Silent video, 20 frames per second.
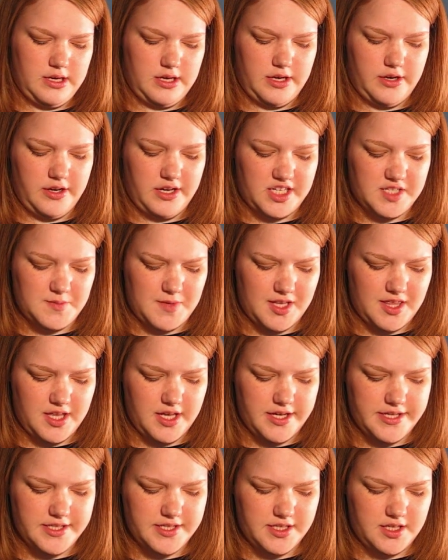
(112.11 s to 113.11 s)
And you guys might
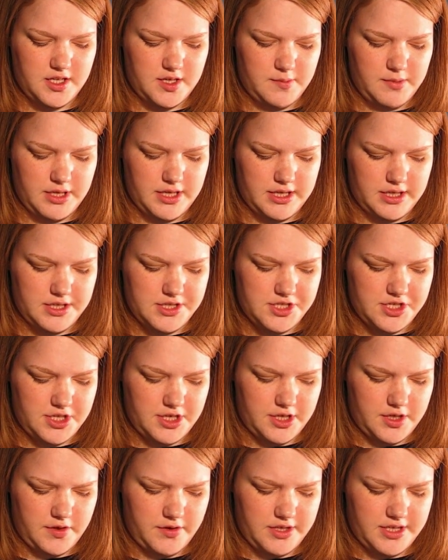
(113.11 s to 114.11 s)
think it's good because, you
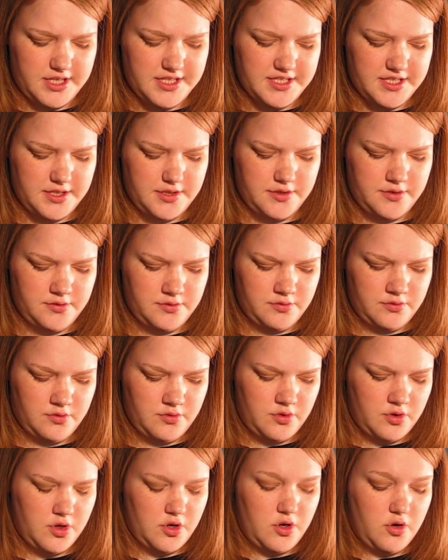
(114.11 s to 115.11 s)
know, it doesn't
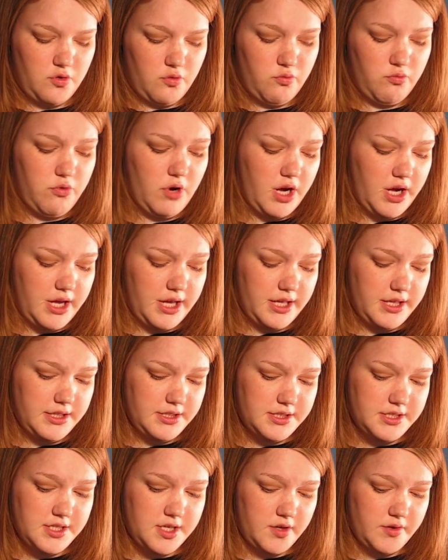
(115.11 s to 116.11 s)

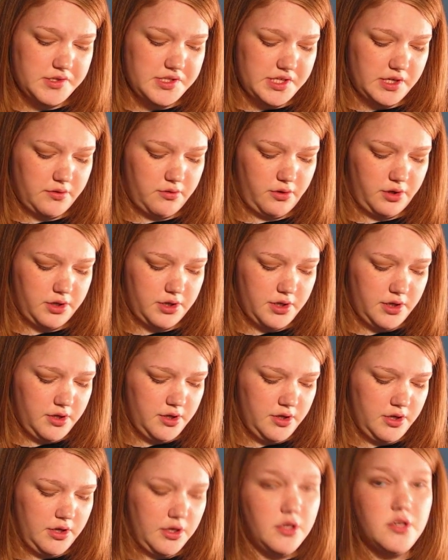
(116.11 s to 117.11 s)
run, so it's not going to
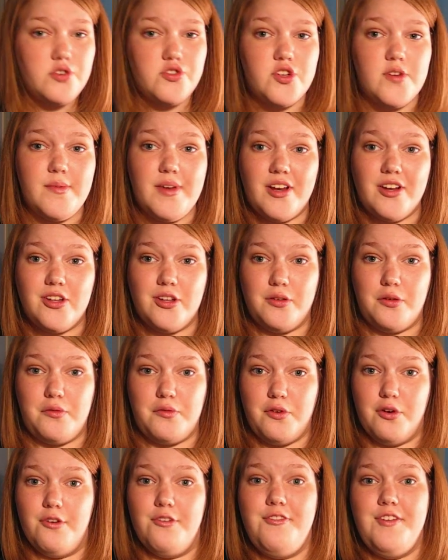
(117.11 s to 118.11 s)
drip down all
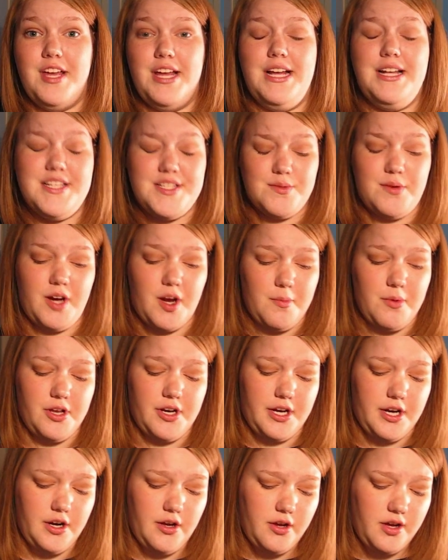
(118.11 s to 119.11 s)
over your face while you're
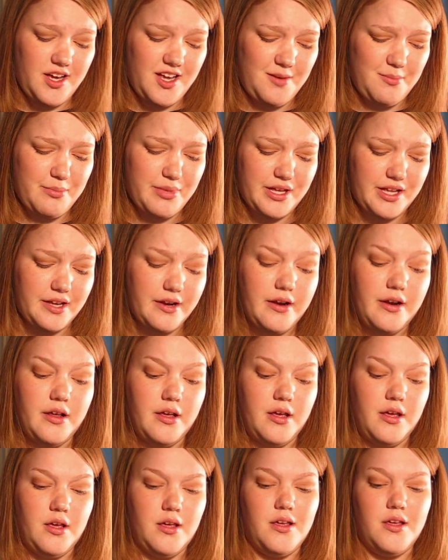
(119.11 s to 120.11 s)
putting it on, but
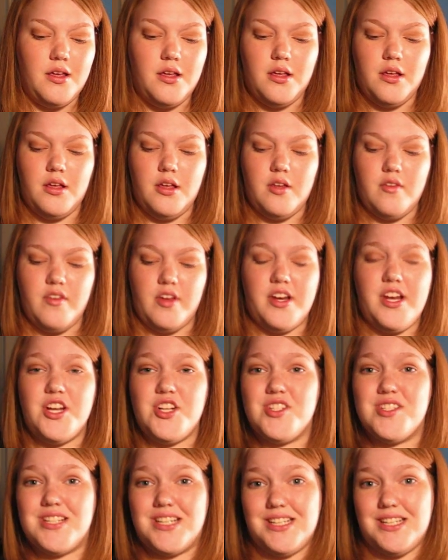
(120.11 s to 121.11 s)

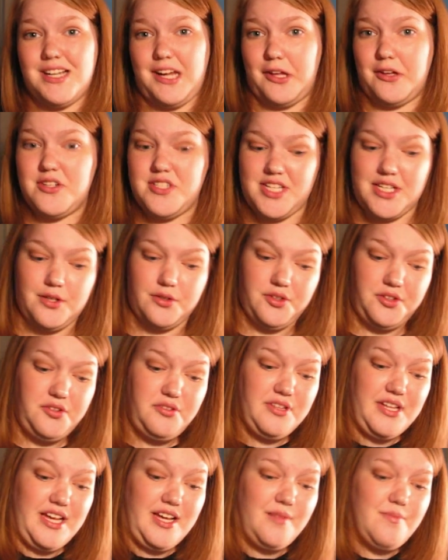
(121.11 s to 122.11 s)
foundations like the Color Stay don't
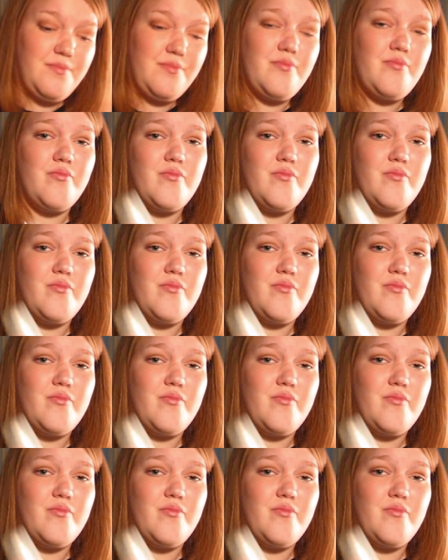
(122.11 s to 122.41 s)
do that.